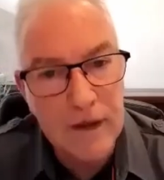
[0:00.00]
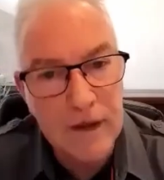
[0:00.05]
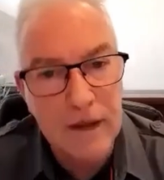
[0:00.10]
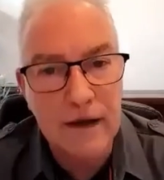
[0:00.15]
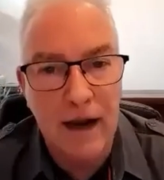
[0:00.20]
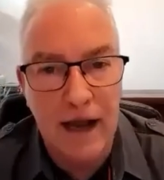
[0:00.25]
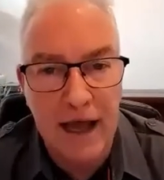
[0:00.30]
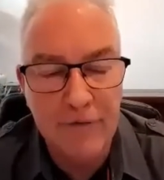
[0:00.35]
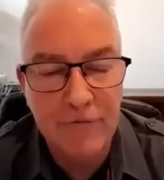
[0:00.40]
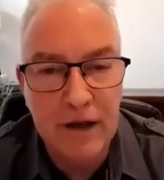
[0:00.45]

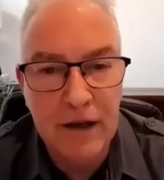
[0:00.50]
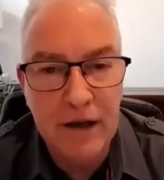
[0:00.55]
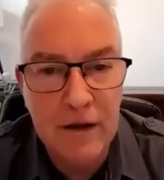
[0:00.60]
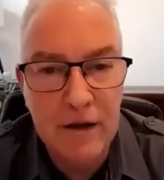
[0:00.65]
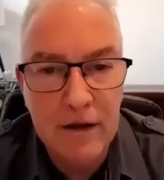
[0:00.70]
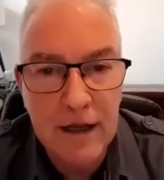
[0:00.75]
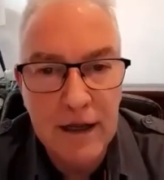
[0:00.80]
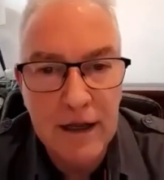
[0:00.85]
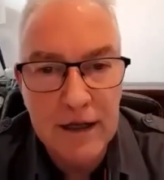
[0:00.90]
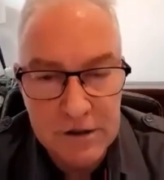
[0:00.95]

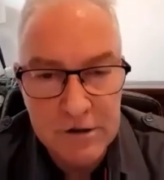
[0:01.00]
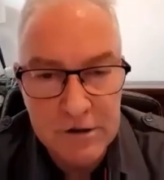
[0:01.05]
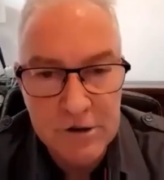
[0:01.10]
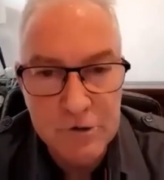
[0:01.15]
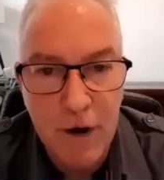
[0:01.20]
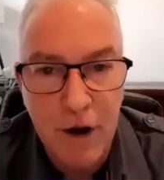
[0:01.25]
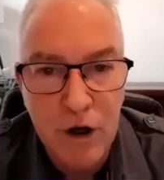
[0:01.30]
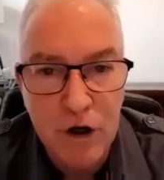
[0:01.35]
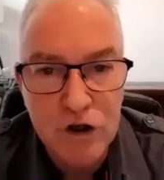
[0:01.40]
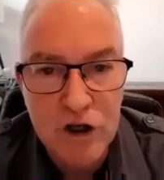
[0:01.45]
having
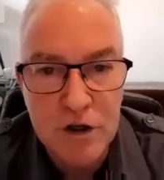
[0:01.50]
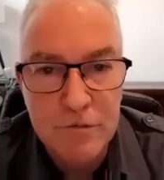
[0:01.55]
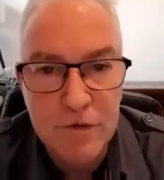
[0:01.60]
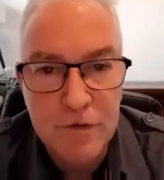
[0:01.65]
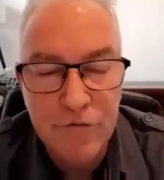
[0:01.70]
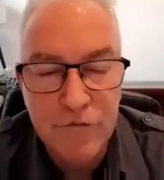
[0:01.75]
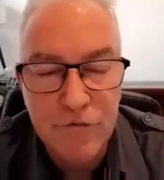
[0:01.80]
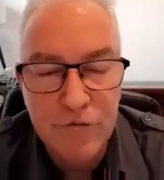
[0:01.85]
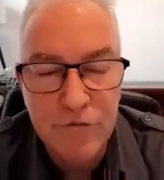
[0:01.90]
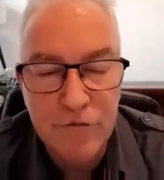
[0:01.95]
spoken to you
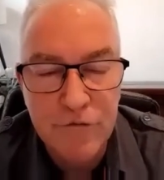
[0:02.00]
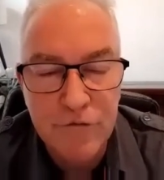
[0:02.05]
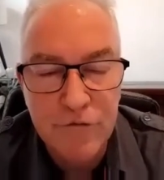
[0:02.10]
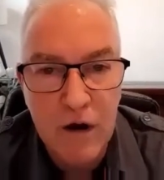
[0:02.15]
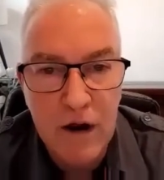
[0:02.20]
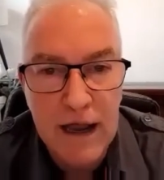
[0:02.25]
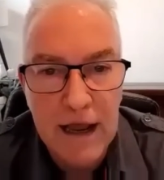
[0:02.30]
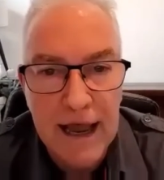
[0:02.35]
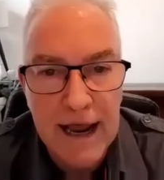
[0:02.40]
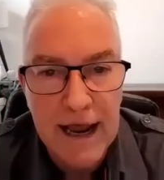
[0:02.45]

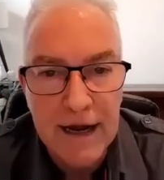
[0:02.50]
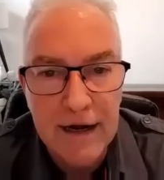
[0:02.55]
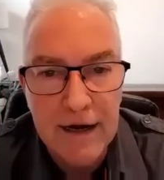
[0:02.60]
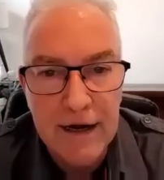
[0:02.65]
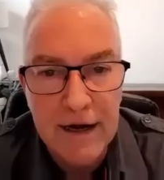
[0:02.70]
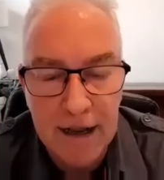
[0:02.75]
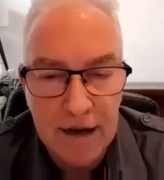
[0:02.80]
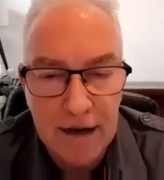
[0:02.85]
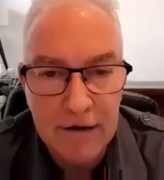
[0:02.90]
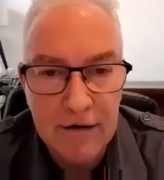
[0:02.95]
before
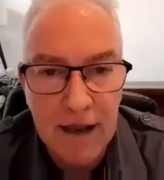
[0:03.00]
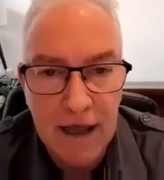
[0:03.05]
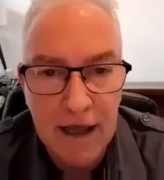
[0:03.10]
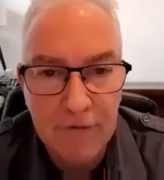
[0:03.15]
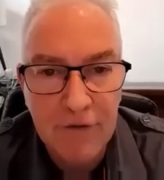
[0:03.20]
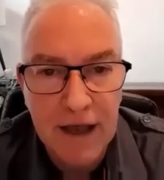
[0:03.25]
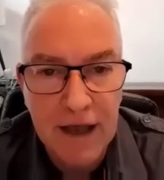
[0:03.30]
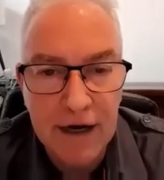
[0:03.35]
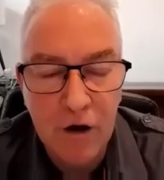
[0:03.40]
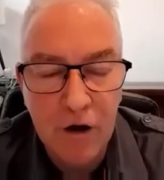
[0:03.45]
and
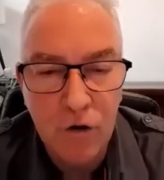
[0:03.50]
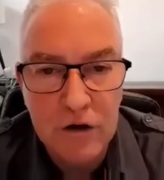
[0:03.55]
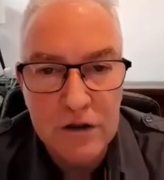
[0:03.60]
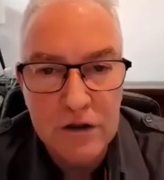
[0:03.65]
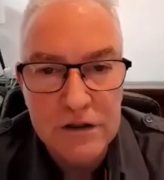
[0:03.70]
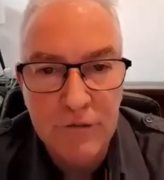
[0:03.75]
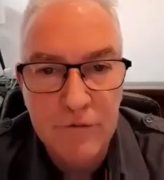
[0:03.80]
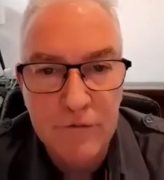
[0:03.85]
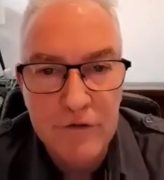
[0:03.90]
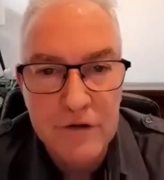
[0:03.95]
having had a look at
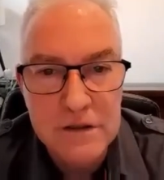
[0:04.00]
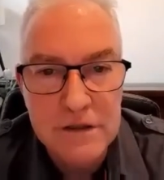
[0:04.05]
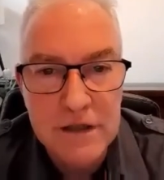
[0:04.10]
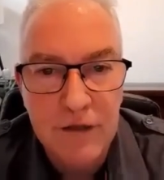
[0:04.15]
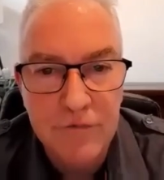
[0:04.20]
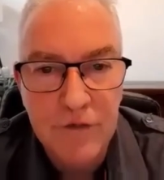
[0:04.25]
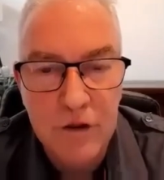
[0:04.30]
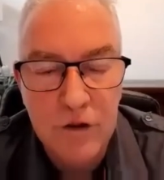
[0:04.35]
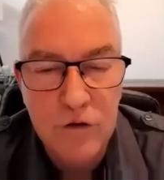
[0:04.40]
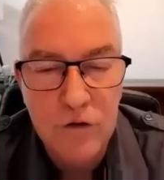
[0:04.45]
some of the
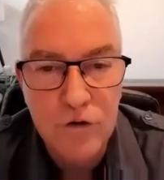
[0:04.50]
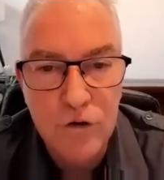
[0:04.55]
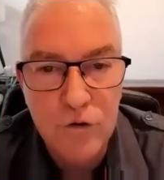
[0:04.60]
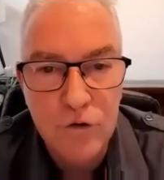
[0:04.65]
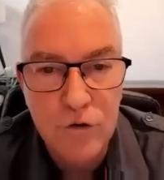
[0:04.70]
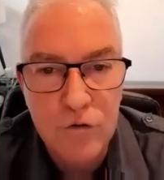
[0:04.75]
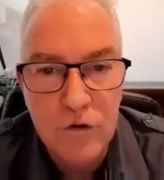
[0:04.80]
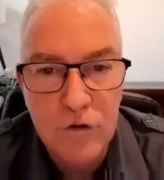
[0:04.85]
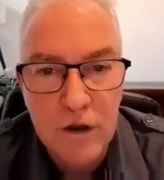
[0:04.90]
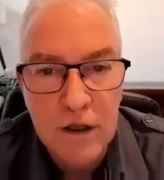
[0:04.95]
stuff that you
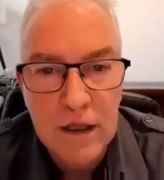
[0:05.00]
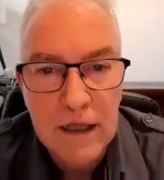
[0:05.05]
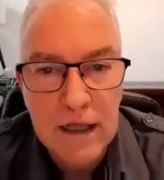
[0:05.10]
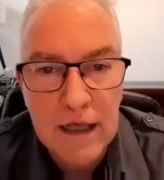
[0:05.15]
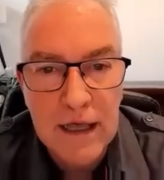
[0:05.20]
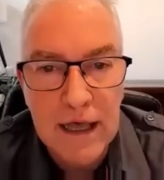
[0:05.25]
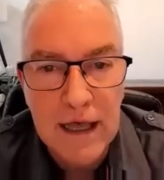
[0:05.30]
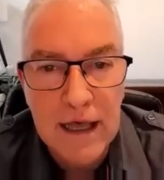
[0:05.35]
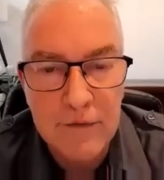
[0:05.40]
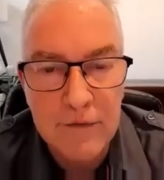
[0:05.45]
do
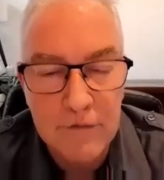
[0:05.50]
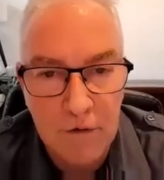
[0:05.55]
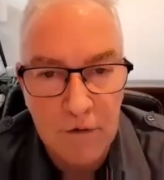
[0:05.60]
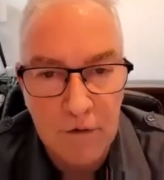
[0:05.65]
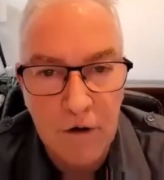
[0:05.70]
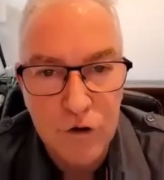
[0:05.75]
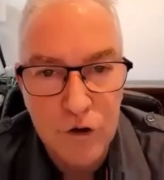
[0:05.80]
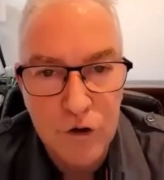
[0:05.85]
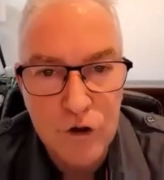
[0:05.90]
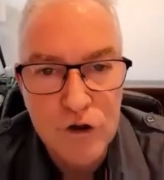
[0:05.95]

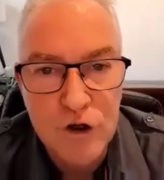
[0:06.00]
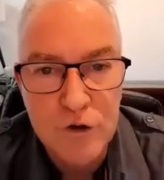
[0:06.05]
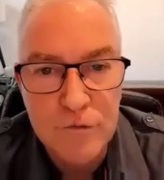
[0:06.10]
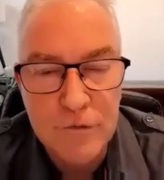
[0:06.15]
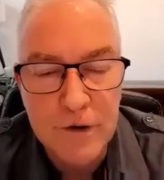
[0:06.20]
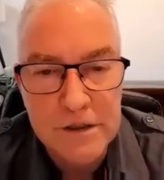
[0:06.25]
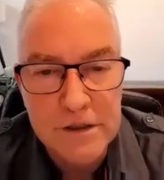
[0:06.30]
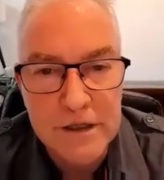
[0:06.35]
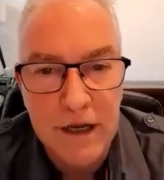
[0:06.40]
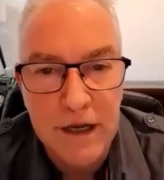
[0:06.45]
on YouTube,
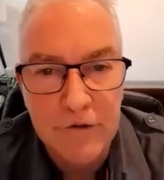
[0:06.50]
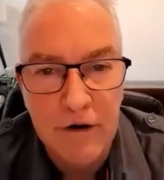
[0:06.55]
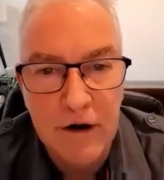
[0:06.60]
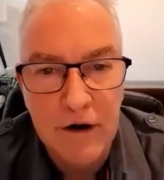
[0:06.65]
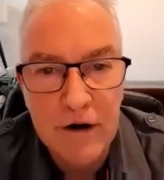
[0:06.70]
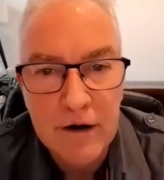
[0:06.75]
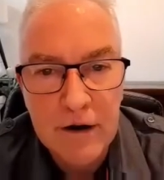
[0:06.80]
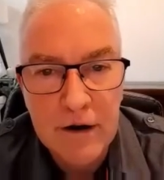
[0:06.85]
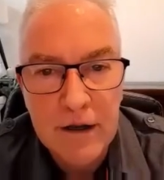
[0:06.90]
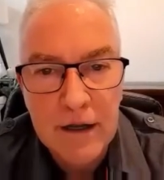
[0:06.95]
et
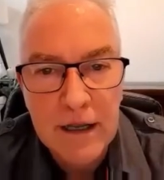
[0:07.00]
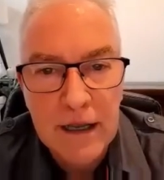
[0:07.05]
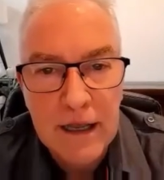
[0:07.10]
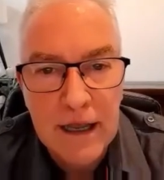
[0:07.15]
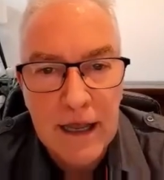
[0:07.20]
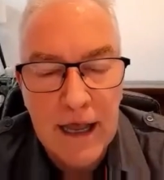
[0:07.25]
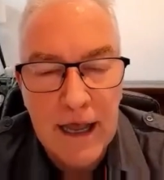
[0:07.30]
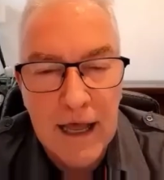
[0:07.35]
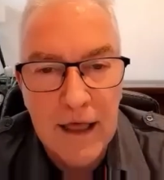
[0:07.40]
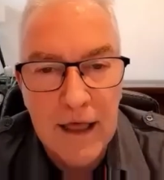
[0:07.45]
cetera,
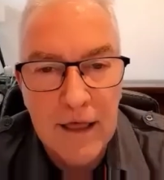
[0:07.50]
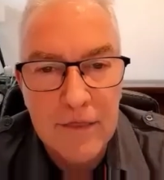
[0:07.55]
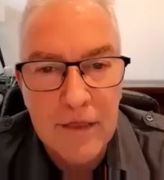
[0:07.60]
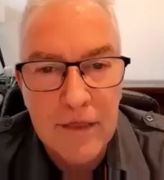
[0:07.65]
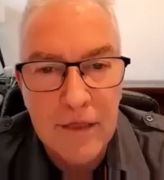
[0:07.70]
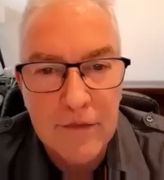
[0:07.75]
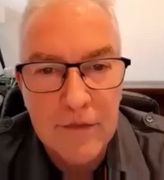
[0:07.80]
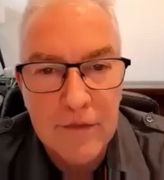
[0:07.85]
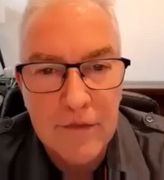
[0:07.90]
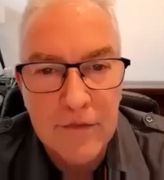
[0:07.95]

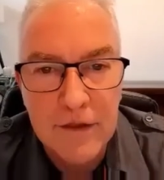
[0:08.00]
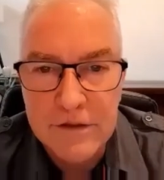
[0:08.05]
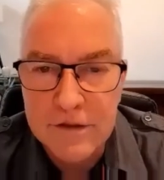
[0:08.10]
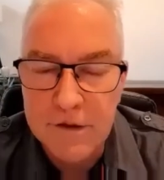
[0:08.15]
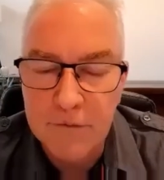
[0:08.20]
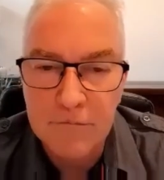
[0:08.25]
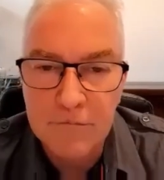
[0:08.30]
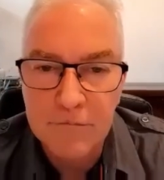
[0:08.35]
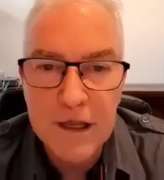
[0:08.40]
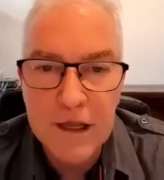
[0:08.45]
there's
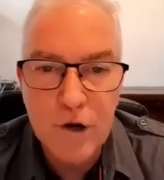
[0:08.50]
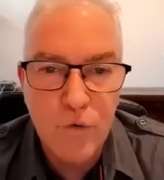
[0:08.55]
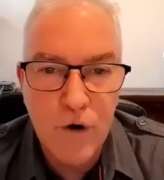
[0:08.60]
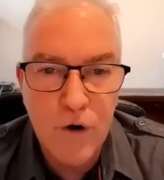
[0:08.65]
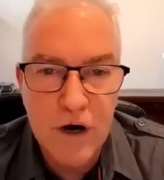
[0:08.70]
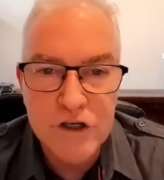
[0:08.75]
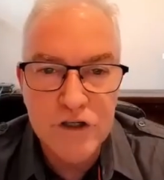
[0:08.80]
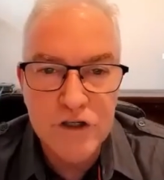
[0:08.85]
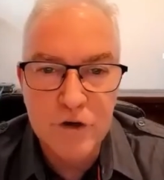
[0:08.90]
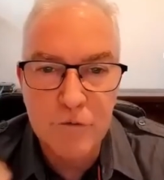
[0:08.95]
a big
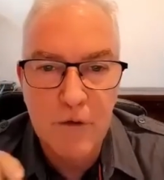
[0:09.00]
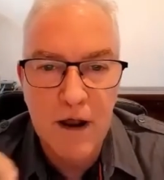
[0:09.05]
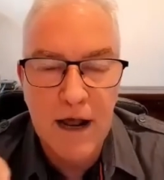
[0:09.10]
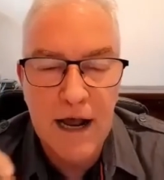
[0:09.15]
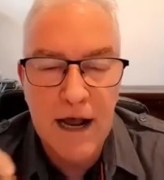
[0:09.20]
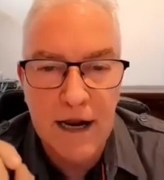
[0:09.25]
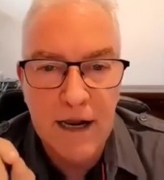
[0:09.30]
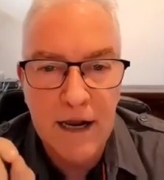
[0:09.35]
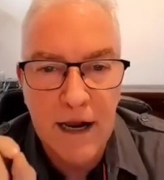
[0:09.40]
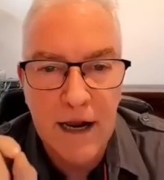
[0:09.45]
question
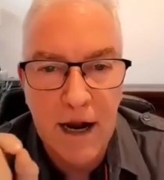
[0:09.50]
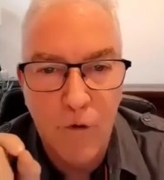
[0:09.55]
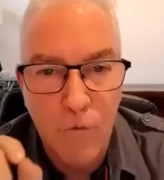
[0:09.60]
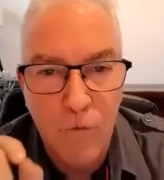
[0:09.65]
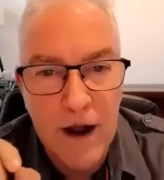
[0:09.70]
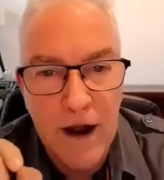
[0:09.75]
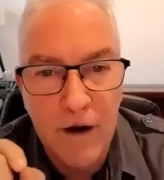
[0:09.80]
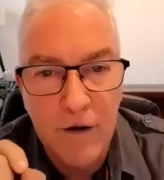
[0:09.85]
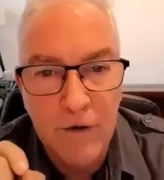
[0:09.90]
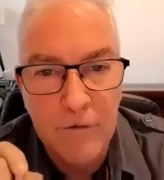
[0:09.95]
mark
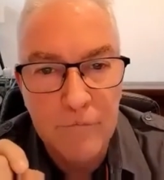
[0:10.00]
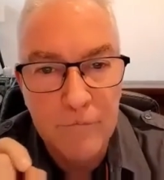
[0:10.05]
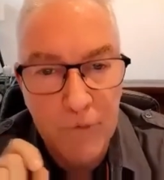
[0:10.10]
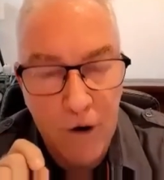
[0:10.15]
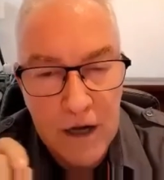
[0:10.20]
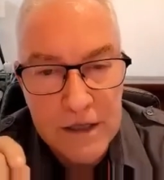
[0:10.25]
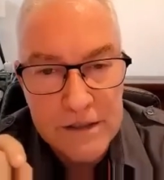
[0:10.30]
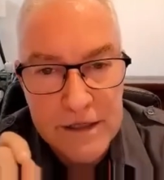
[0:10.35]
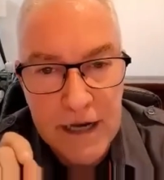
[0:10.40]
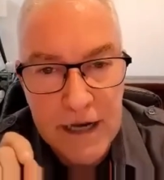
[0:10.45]
around
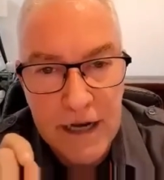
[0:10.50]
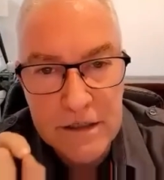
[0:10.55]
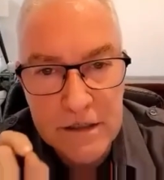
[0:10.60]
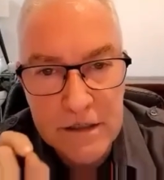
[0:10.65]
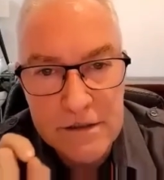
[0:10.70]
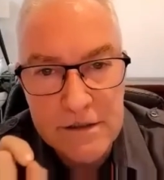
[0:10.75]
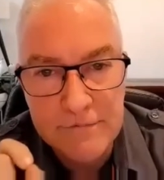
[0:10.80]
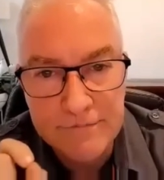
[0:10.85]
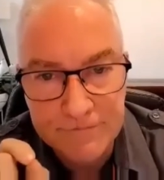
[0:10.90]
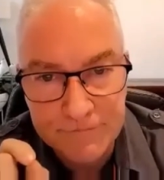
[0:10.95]
buyer's
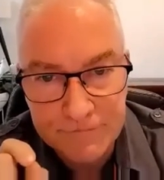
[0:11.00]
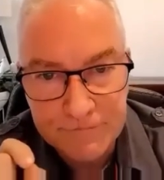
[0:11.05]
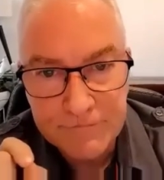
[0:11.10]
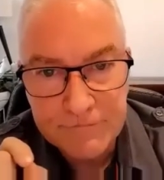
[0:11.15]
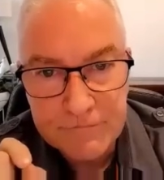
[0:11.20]
agents.